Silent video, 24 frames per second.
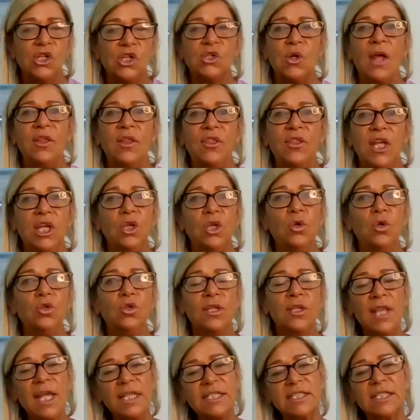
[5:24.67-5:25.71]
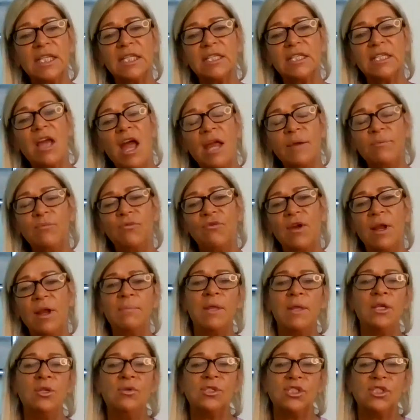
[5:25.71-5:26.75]
So I think usually that's the time frame
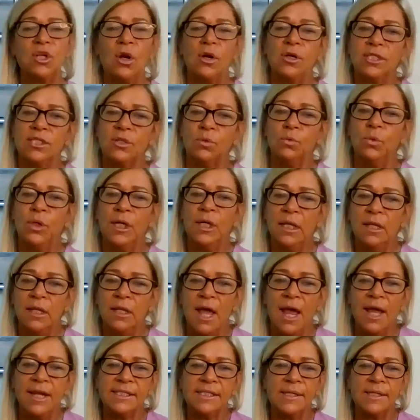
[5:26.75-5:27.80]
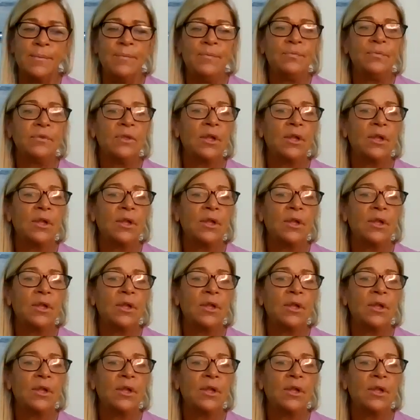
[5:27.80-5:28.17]
that you start to realize